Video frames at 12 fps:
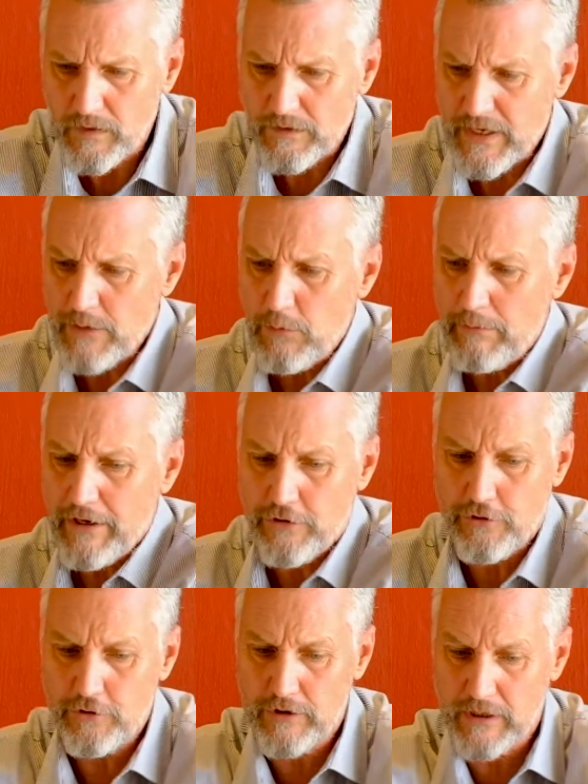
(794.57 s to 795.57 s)
they will make
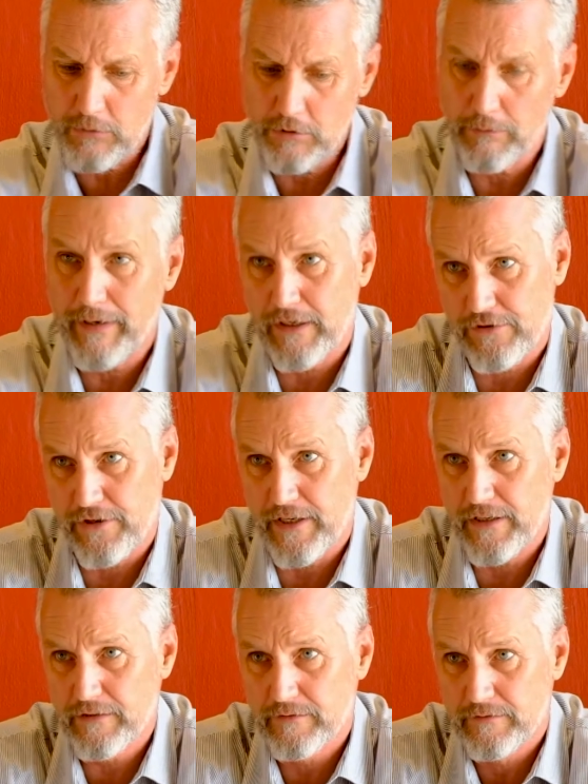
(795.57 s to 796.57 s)
sure that all the bags are
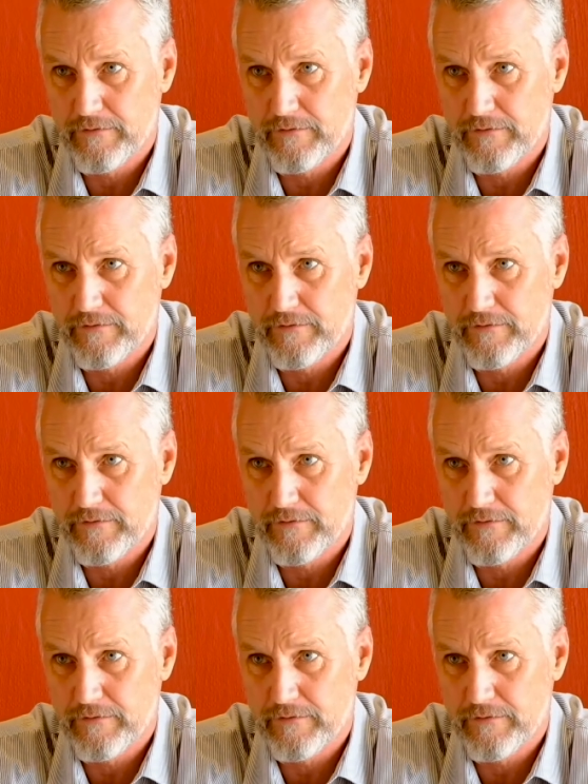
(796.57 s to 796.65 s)
there.